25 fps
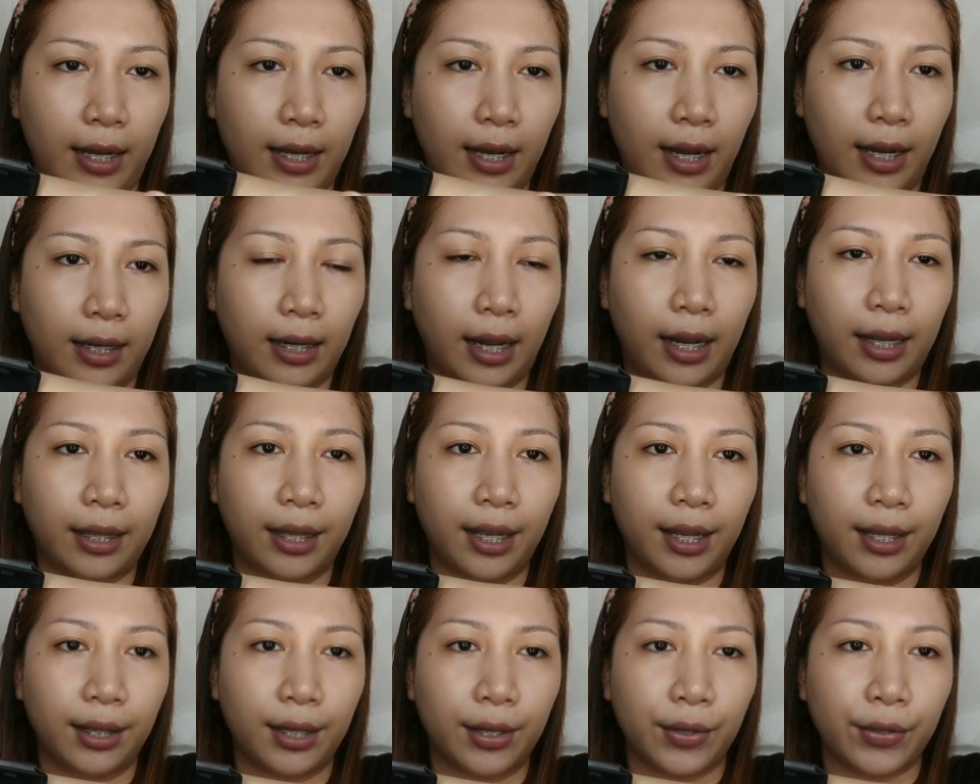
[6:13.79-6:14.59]
Ayan,
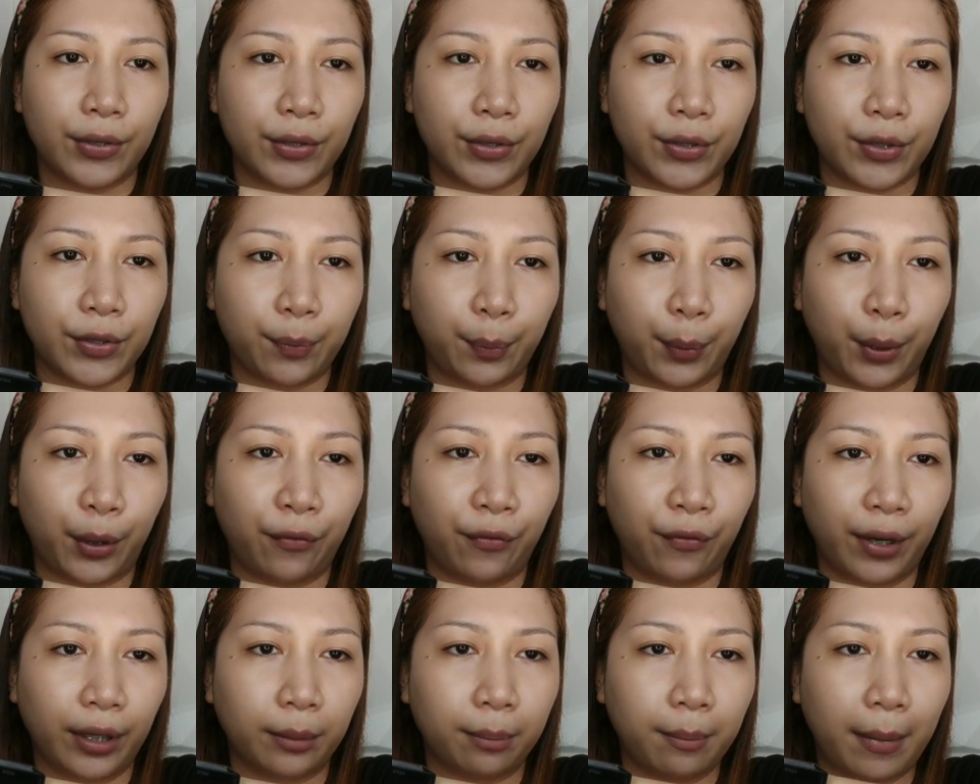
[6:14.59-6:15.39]
I think this is
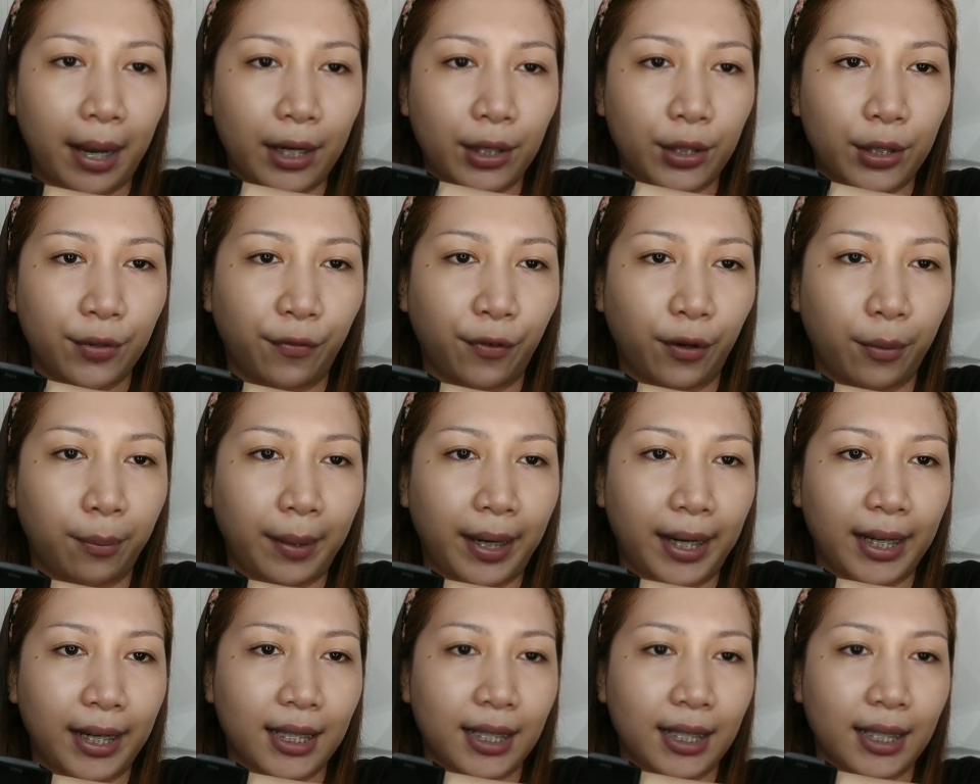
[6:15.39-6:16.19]
perfect match
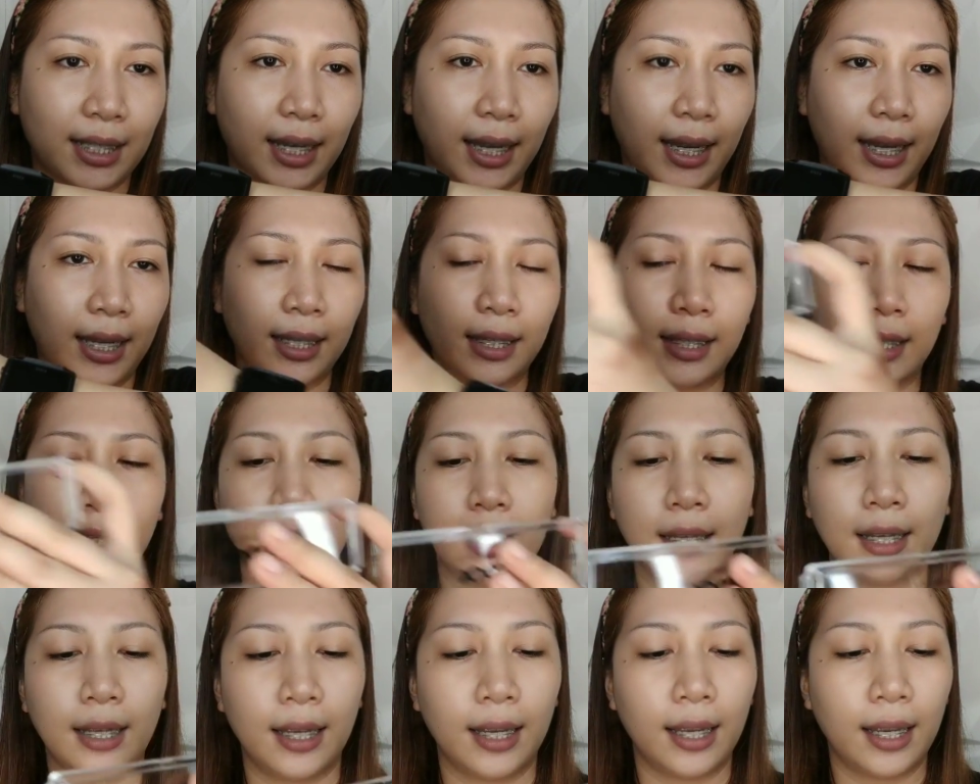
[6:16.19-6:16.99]
for my
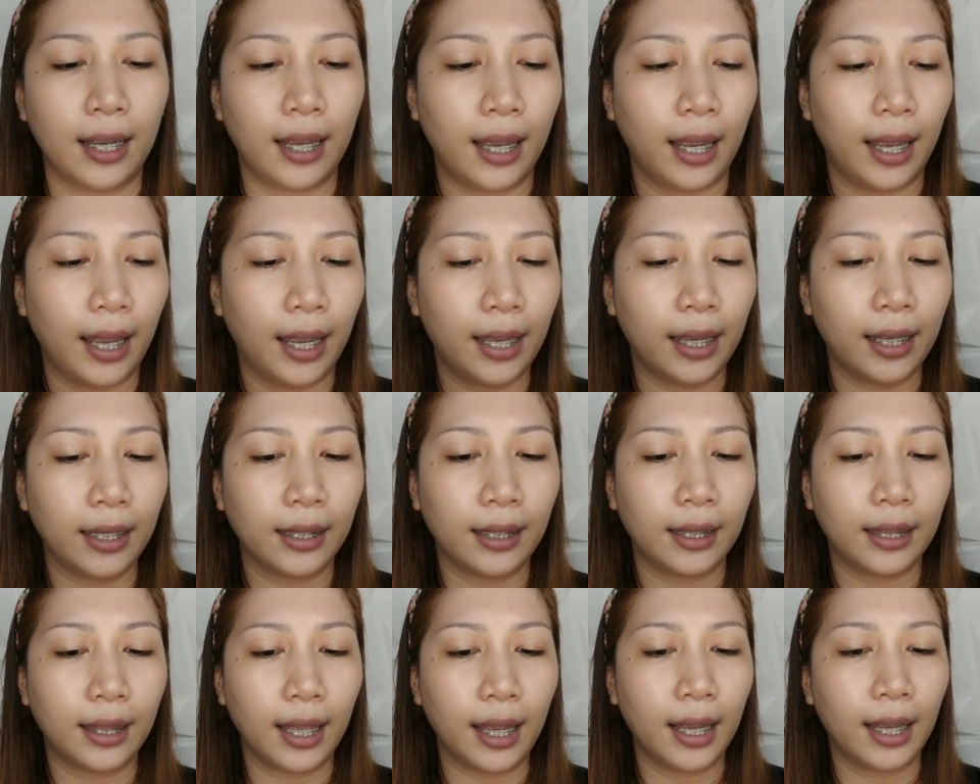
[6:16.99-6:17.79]
skin.
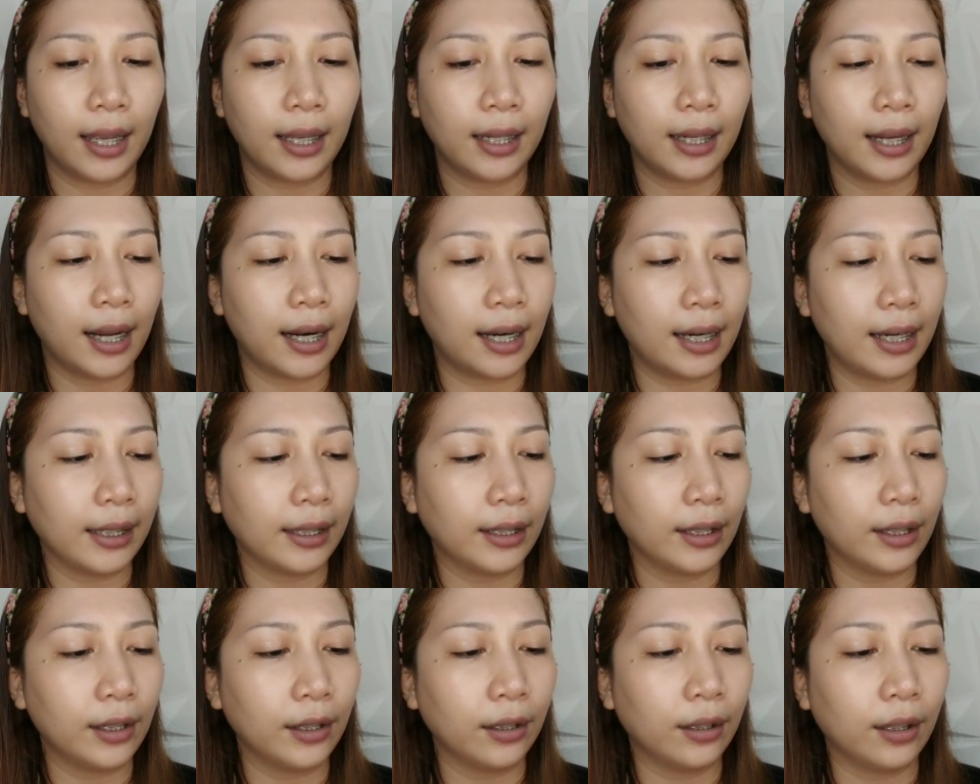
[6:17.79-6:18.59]
And then,
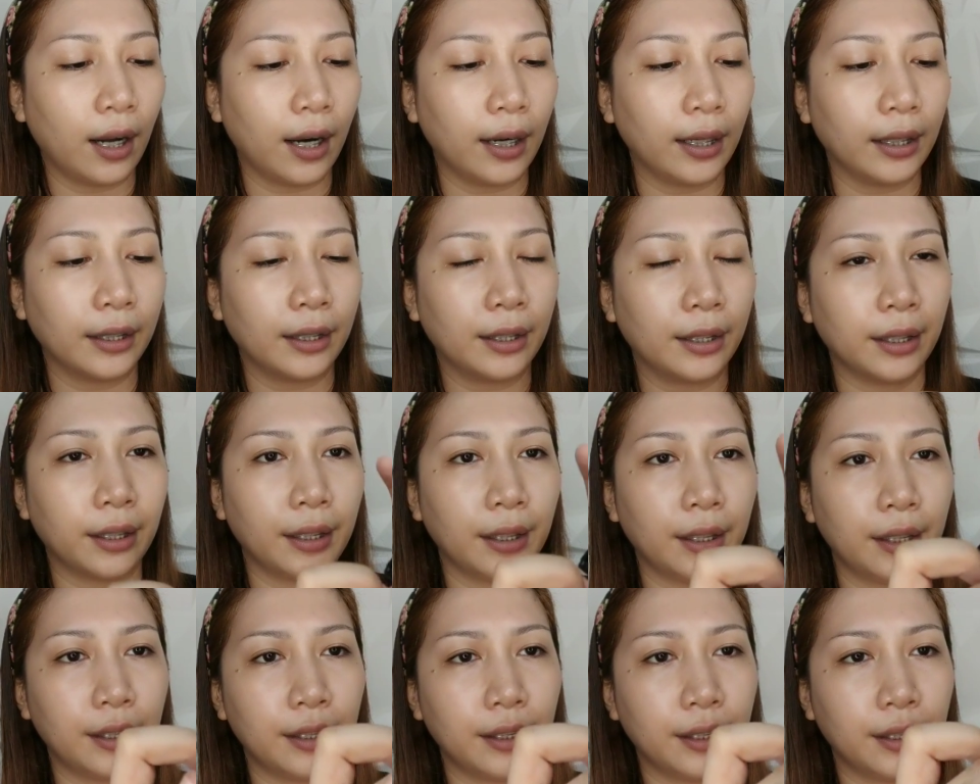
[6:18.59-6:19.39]
a little
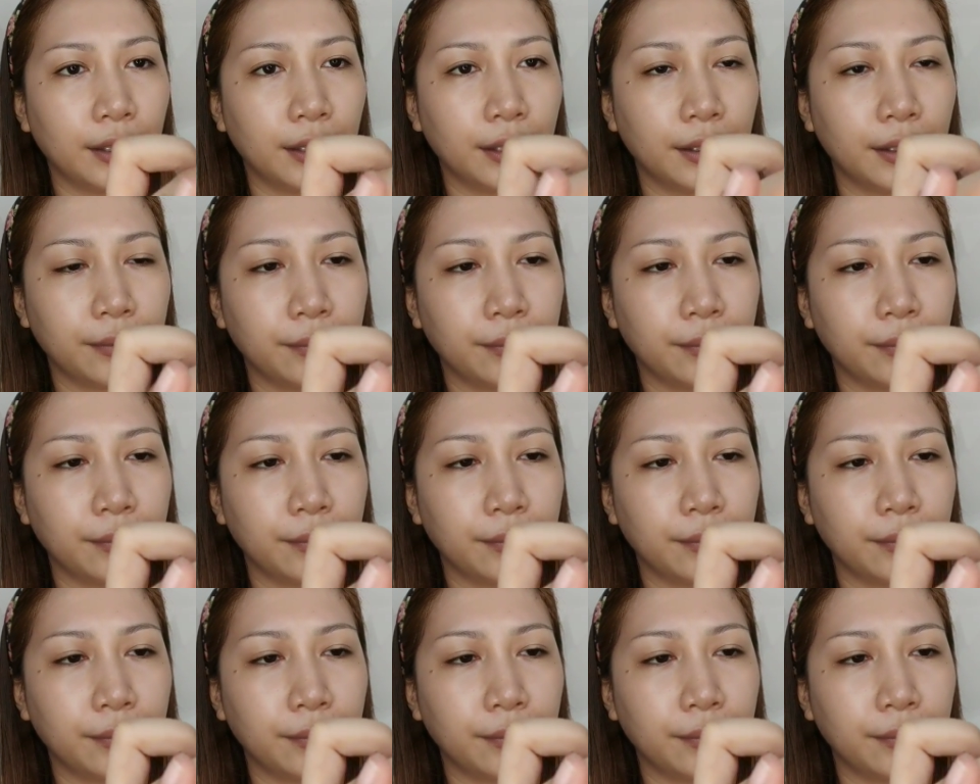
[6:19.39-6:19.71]
darker.